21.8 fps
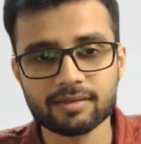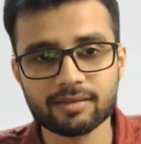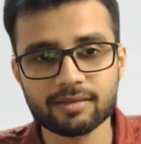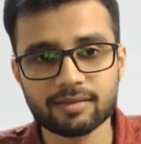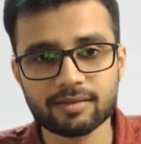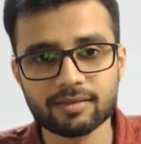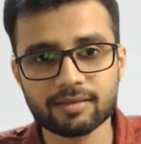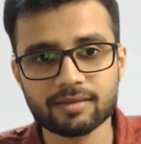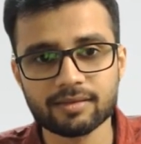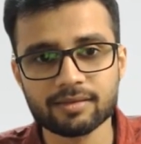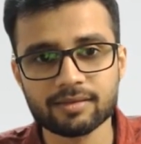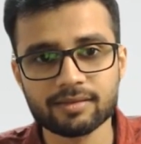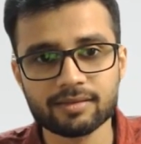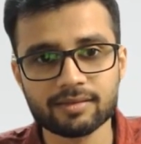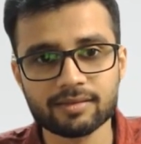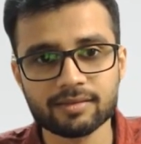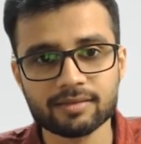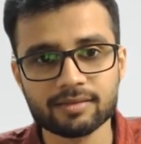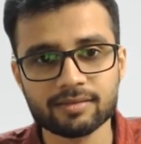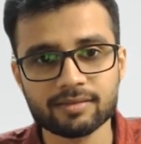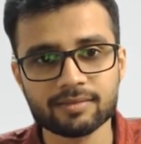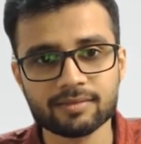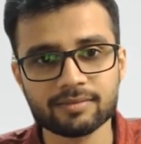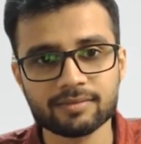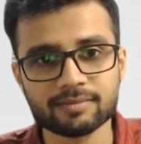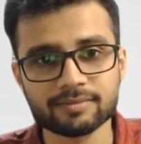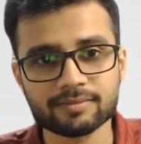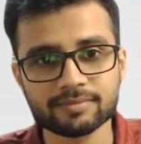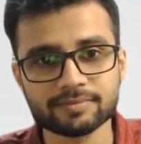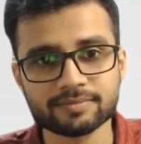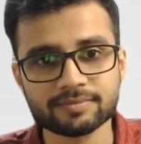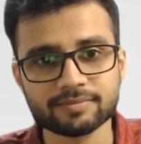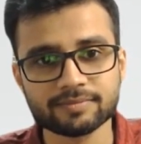
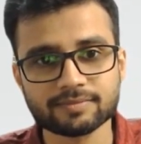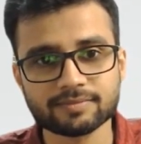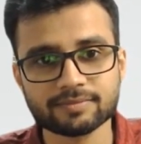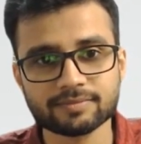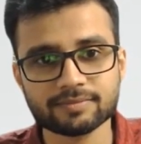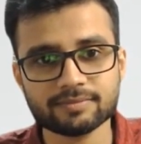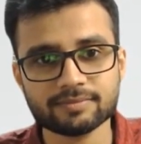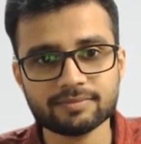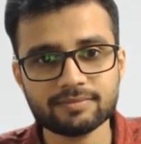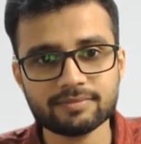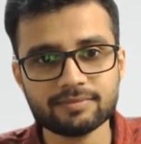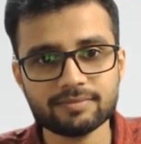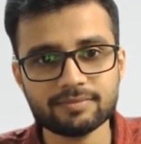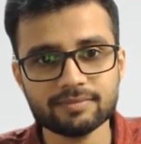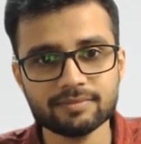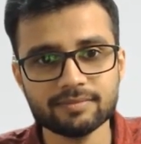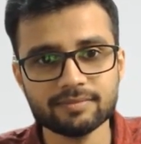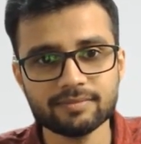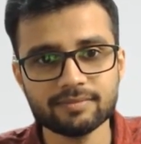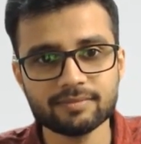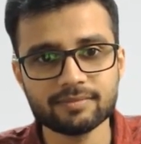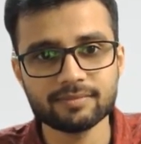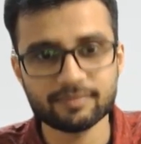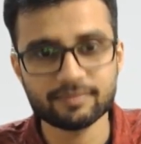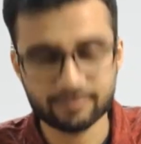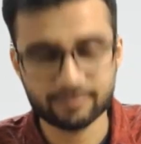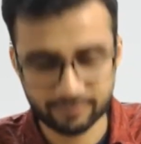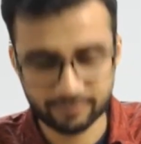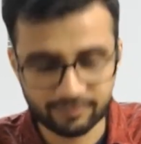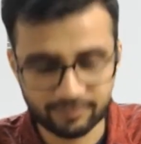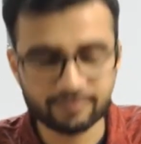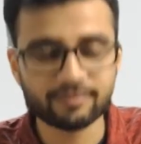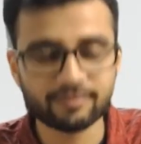
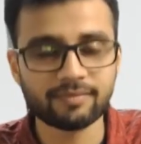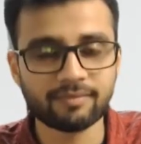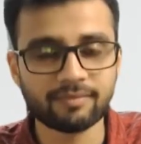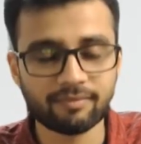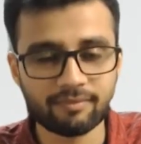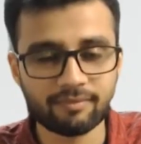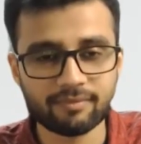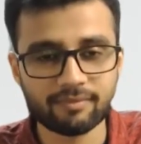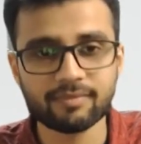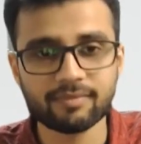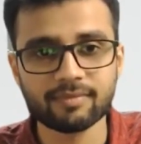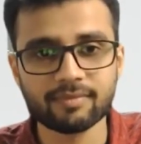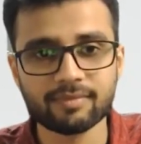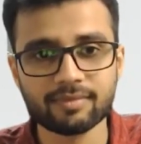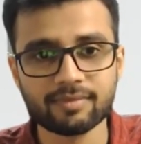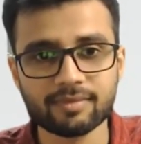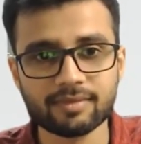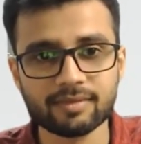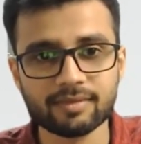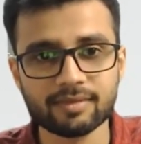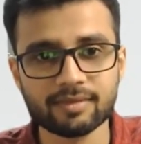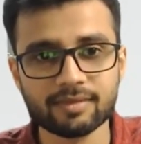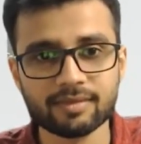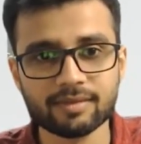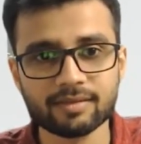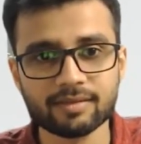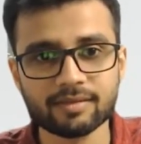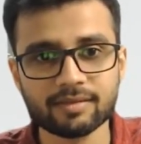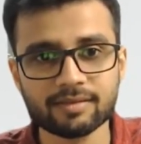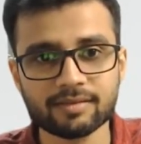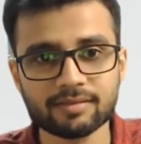No words are spoken by the person on screen.